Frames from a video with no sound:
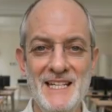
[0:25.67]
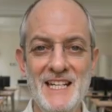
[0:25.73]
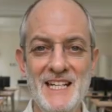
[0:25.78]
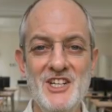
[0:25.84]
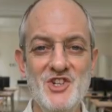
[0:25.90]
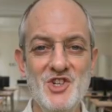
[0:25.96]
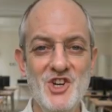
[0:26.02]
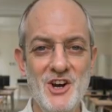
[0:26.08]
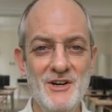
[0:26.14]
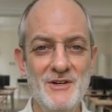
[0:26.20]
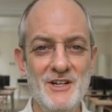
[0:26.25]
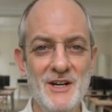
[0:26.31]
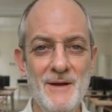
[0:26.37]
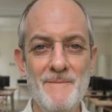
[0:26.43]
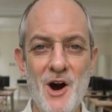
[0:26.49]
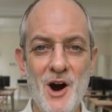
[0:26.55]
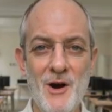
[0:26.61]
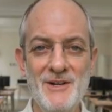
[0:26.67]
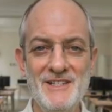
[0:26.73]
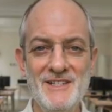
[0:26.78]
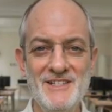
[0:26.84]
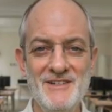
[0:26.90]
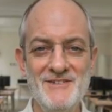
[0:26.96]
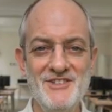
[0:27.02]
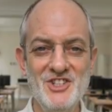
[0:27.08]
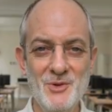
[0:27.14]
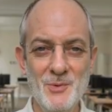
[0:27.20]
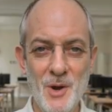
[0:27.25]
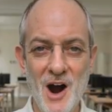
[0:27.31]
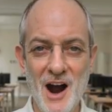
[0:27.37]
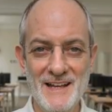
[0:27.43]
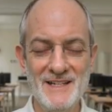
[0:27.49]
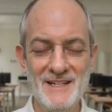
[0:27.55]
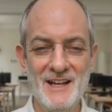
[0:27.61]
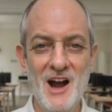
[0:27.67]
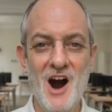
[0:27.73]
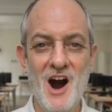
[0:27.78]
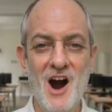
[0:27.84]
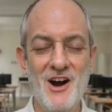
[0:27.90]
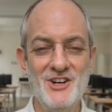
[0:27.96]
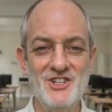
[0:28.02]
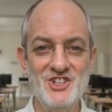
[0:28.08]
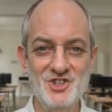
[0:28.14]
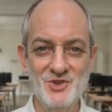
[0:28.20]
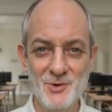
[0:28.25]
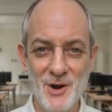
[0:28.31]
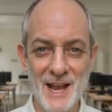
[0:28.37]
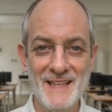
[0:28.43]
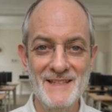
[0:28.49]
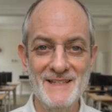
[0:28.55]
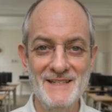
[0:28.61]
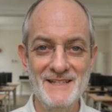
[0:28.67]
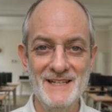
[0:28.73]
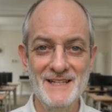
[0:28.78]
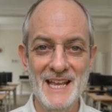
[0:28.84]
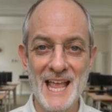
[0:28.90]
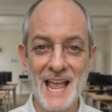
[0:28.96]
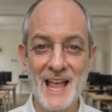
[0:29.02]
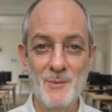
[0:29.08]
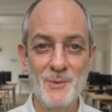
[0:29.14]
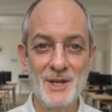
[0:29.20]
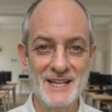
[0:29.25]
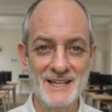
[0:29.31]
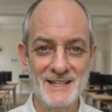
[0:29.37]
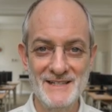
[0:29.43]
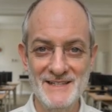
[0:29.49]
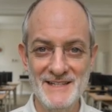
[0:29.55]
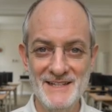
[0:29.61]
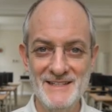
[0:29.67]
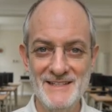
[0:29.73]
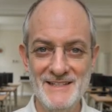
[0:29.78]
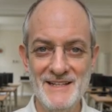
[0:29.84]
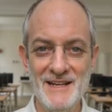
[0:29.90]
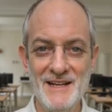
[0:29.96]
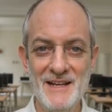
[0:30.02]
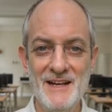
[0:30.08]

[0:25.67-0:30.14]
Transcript: internal components of SWOT are strengths and weaknesses.